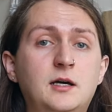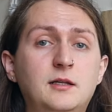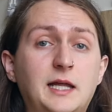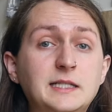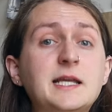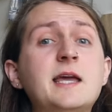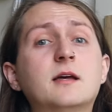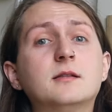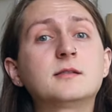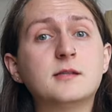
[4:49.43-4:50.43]
like
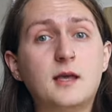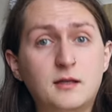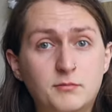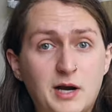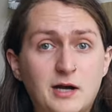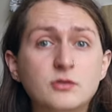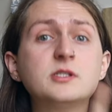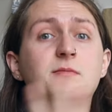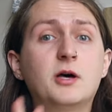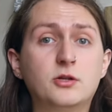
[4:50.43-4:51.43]
tans and
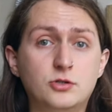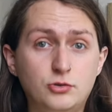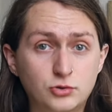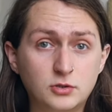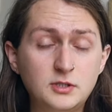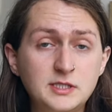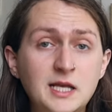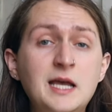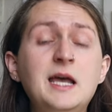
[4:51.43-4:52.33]
browns, some other neutrals.